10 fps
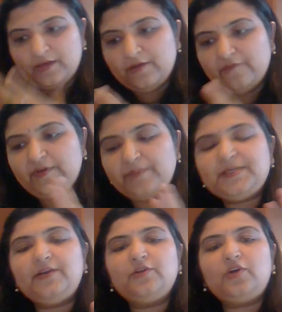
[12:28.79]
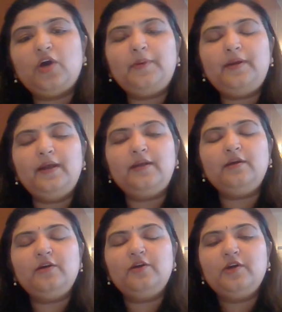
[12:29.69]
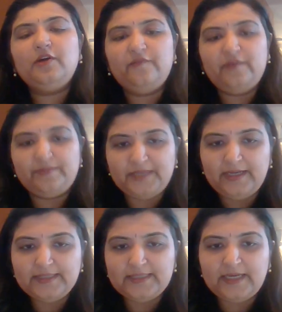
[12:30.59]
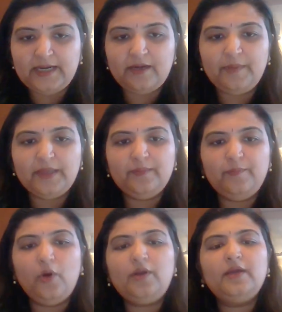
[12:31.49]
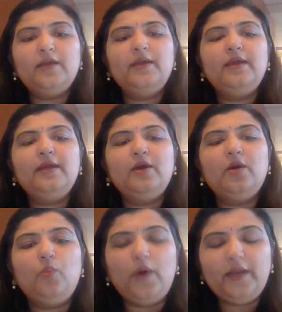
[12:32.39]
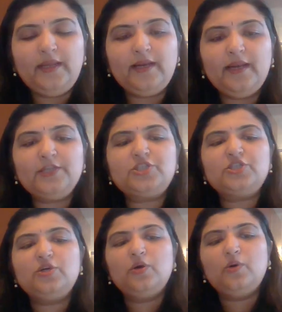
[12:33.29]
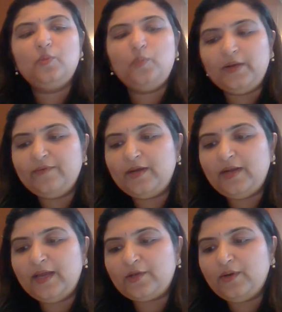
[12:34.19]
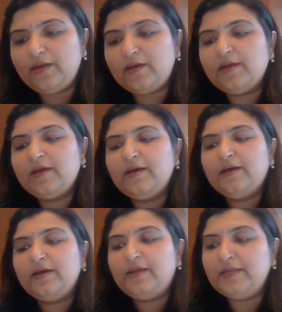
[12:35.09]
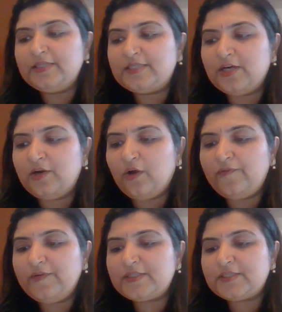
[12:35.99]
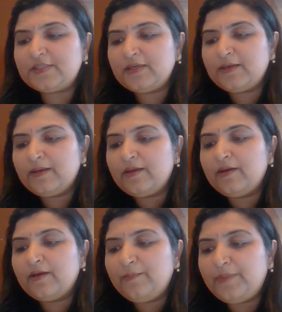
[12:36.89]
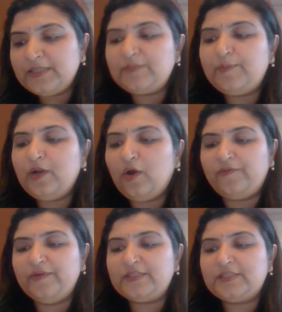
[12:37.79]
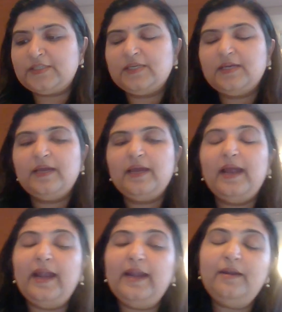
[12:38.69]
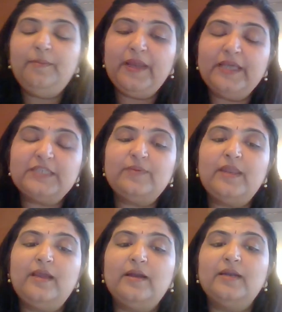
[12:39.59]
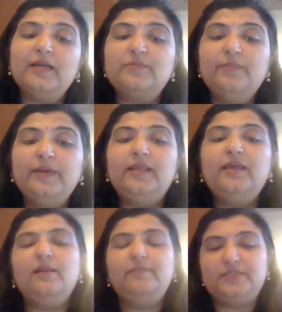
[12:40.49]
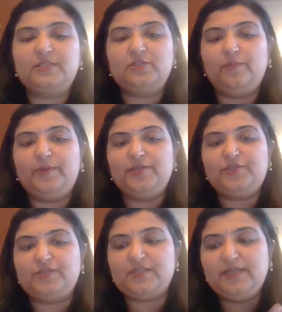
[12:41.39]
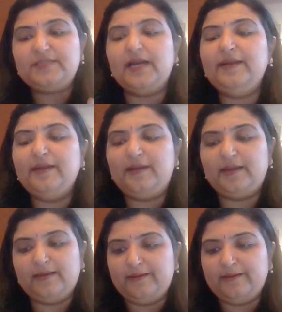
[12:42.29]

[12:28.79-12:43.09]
Website of the corporate debtor, website designated by the board, one English, one vernacular, registered office, principal office, and place where he conducts material business operations. It's identical.